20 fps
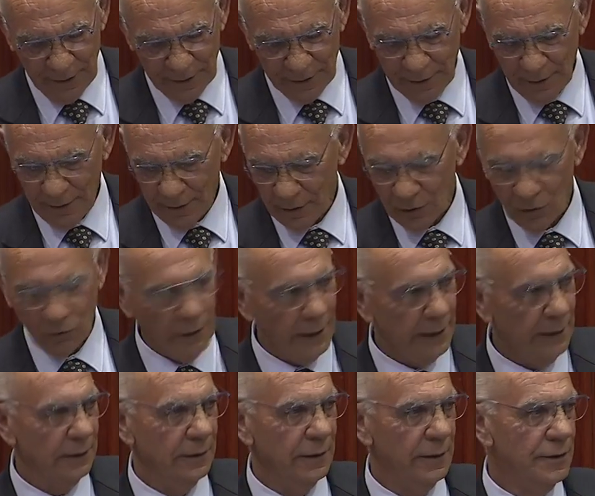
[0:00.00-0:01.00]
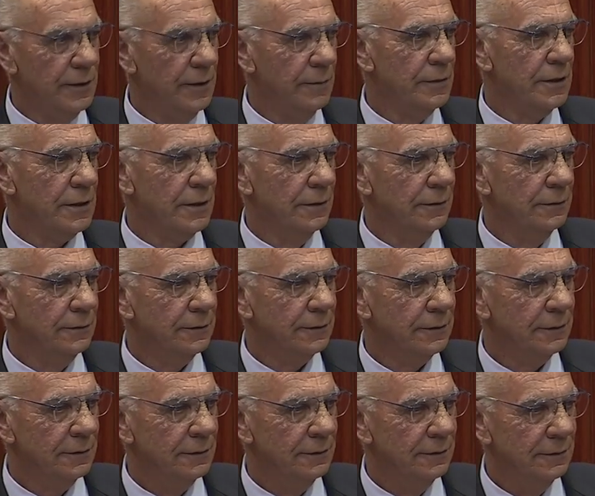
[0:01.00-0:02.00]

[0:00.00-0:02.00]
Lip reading: has shown great leadership skills,